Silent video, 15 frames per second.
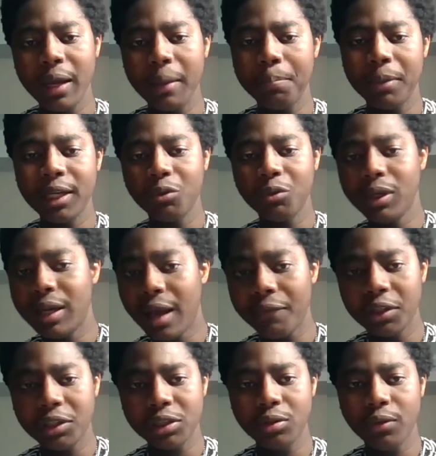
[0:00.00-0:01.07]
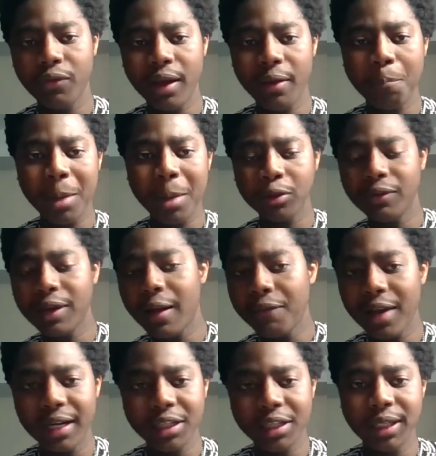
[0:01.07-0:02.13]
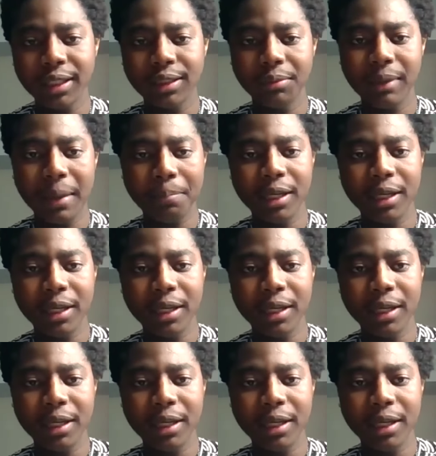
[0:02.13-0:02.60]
where he played with David Silva, part of that Valencia team